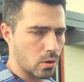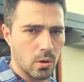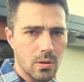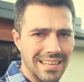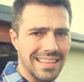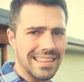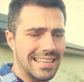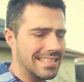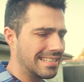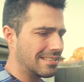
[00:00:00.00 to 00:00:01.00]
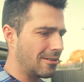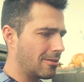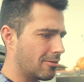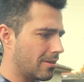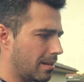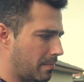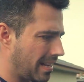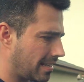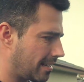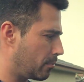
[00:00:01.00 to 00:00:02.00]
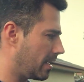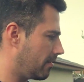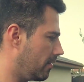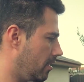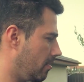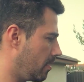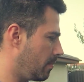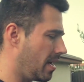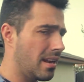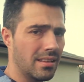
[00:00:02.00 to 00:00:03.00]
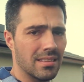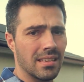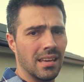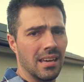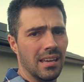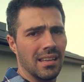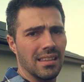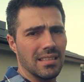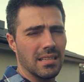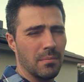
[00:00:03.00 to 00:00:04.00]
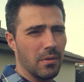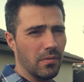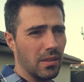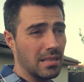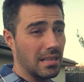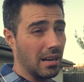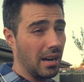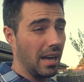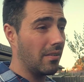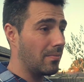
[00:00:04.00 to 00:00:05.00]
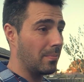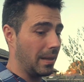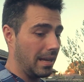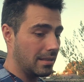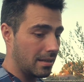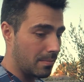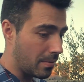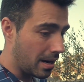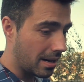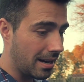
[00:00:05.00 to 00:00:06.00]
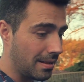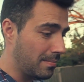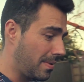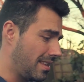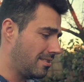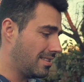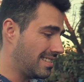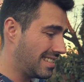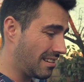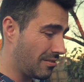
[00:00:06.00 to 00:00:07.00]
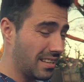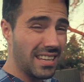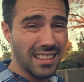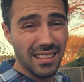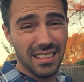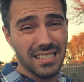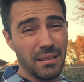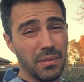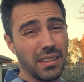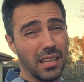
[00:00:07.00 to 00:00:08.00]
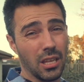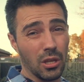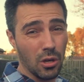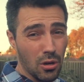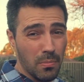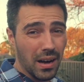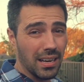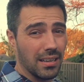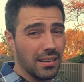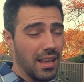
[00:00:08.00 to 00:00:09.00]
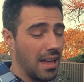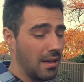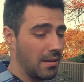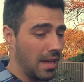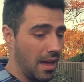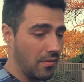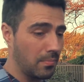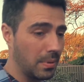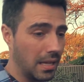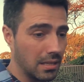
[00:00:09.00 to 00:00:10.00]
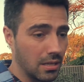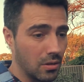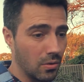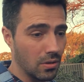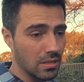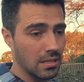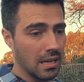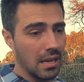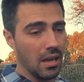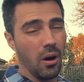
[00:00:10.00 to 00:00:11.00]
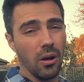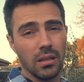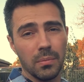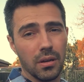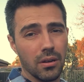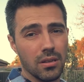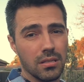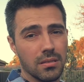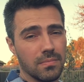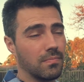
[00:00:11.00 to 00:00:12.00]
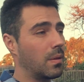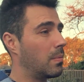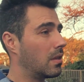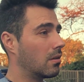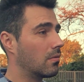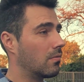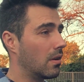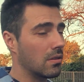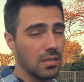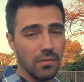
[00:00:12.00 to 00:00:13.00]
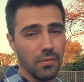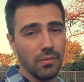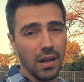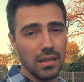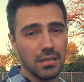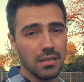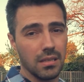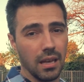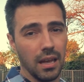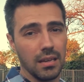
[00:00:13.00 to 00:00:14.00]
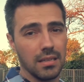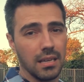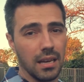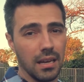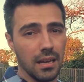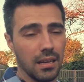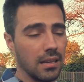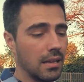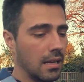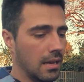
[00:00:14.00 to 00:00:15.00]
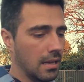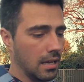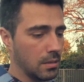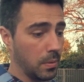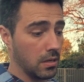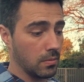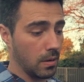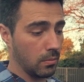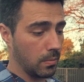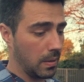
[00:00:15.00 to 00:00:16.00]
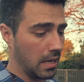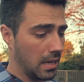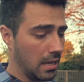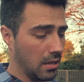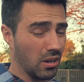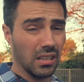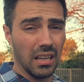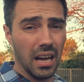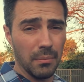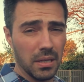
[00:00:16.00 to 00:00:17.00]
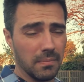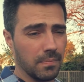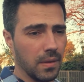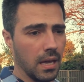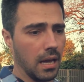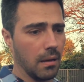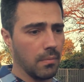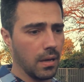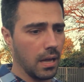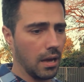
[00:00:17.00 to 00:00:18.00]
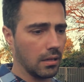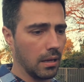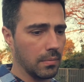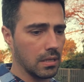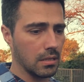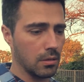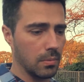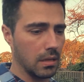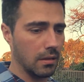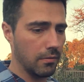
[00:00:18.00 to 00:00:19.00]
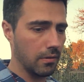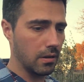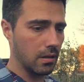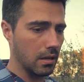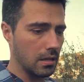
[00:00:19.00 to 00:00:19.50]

Googling this, so I thought I'd make a quick video about it. There's a number of things that I have planted in my garden bed, not necessarily something that you might have planted in yours, only because depending on various different facts, and I suppose one would be your climate. Our climate is a little bit different.